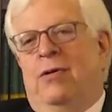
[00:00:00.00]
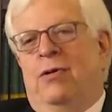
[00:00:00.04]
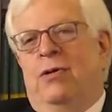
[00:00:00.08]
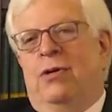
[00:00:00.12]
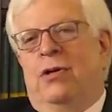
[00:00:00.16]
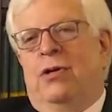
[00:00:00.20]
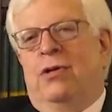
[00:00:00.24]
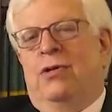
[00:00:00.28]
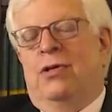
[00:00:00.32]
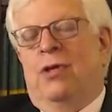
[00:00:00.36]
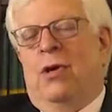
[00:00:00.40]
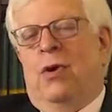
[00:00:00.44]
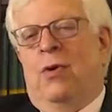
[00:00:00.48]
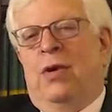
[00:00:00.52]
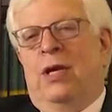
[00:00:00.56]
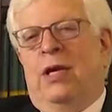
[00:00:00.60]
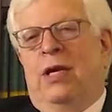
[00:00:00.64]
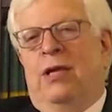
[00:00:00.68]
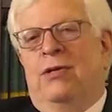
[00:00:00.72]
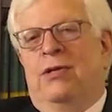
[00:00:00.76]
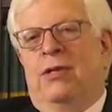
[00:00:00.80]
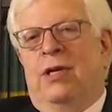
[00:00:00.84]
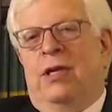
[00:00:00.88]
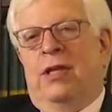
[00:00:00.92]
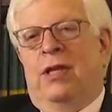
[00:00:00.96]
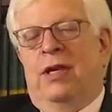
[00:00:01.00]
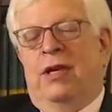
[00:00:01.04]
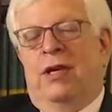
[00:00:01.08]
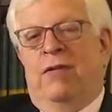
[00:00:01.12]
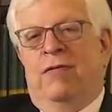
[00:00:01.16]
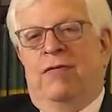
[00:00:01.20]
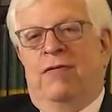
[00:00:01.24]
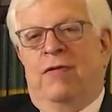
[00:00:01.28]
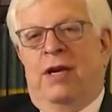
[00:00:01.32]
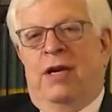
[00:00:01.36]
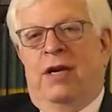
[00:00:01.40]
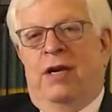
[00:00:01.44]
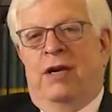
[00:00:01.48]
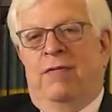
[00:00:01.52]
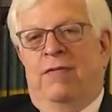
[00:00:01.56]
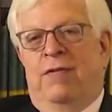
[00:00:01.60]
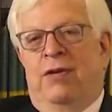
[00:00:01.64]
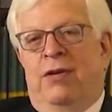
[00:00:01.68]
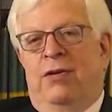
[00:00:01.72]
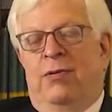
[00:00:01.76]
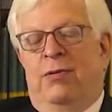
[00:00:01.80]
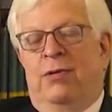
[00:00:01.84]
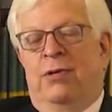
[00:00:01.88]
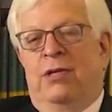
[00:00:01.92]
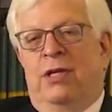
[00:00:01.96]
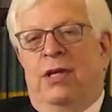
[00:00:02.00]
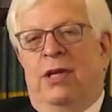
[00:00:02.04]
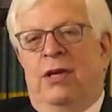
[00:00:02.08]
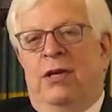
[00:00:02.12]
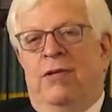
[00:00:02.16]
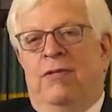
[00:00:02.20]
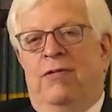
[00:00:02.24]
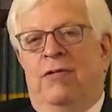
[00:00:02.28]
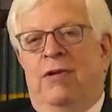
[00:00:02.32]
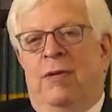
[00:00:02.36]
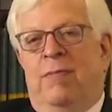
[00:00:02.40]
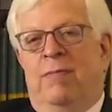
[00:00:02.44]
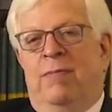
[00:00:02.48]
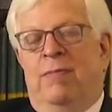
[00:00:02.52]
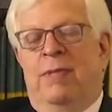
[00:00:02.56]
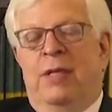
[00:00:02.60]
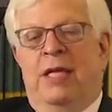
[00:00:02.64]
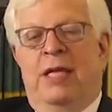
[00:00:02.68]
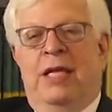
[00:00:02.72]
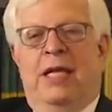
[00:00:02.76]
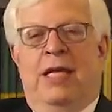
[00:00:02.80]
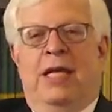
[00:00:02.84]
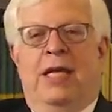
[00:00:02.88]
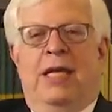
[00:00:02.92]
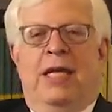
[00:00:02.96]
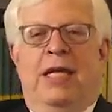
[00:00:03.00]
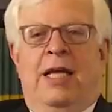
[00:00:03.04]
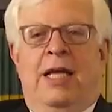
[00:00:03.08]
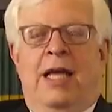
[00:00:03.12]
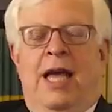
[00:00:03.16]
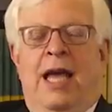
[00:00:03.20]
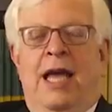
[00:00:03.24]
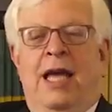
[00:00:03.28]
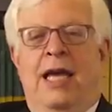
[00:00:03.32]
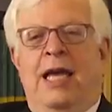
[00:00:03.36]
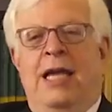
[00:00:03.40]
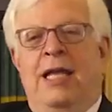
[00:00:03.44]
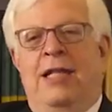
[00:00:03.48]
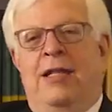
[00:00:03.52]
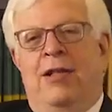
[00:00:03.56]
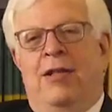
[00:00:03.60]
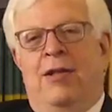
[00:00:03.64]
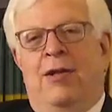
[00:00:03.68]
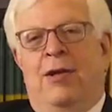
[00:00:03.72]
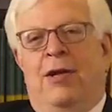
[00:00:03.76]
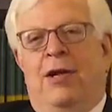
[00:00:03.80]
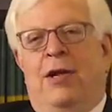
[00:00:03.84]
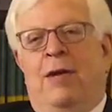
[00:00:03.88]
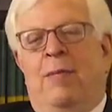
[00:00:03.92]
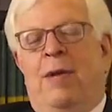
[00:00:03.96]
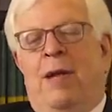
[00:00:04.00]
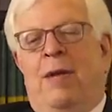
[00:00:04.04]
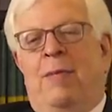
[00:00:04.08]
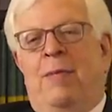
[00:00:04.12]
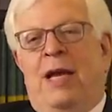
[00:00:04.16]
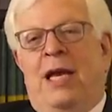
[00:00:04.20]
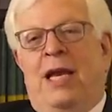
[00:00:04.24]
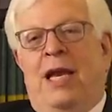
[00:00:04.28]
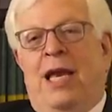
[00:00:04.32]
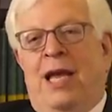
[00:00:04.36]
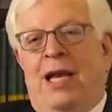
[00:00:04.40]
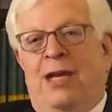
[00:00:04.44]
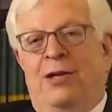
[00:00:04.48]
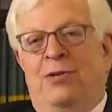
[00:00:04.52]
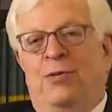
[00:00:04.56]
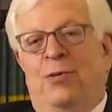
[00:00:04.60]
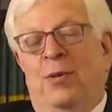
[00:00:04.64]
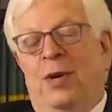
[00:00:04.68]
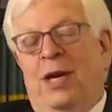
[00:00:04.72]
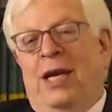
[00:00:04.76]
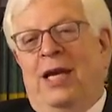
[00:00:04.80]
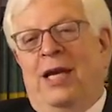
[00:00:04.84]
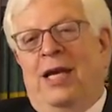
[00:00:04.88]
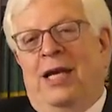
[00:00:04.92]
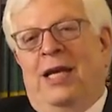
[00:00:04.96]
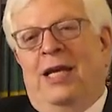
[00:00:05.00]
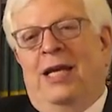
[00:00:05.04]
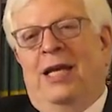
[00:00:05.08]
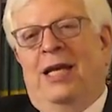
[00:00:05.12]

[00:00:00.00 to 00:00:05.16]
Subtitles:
because I think you'll find it of interest, not because I'm aching to talk about my last week.